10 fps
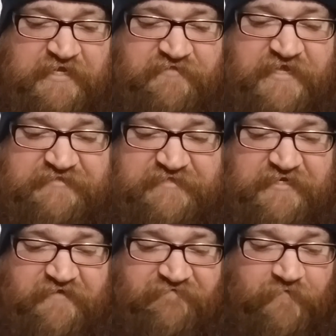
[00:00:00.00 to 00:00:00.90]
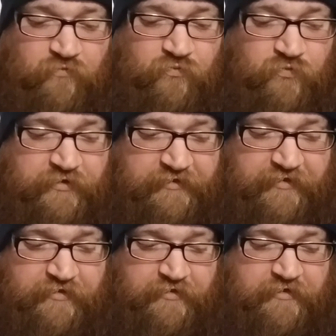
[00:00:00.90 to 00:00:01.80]
They say they feel really
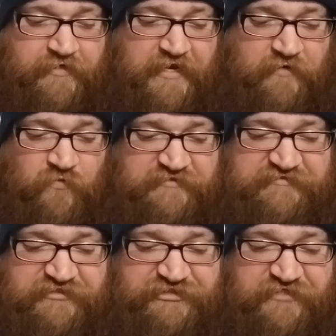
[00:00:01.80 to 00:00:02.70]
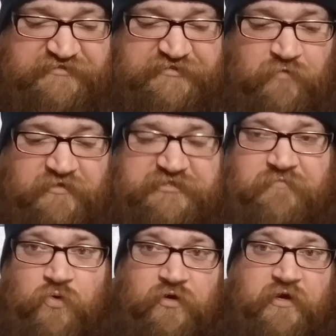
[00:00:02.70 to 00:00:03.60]
good and wants to share so much
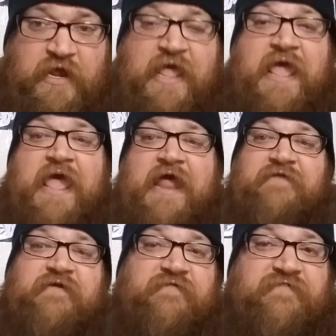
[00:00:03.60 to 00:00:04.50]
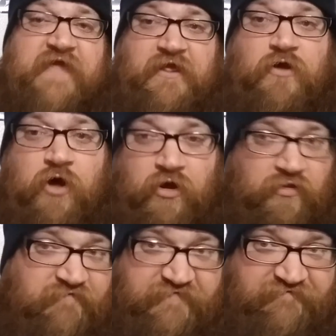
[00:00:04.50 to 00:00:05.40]
more, and they thank all
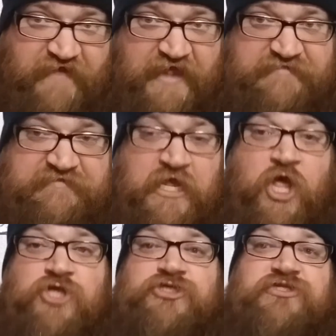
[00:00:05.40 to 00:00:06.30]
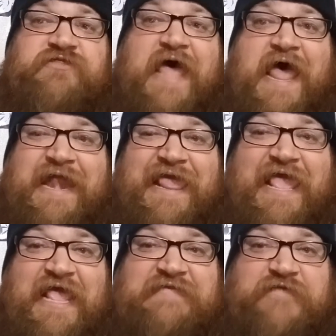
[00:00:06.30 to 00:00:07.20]
of the fans. So that
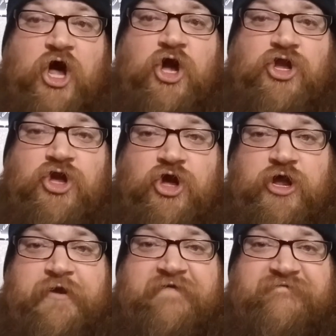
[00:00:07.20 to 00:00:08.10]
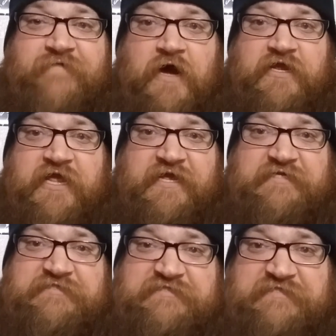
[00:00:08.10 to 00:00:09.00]
is a good fucking
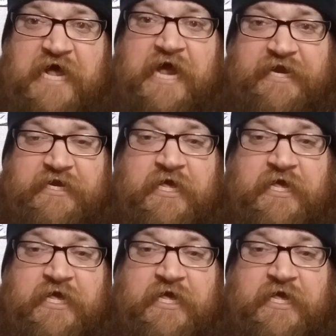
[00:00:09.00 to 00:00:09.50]
sign.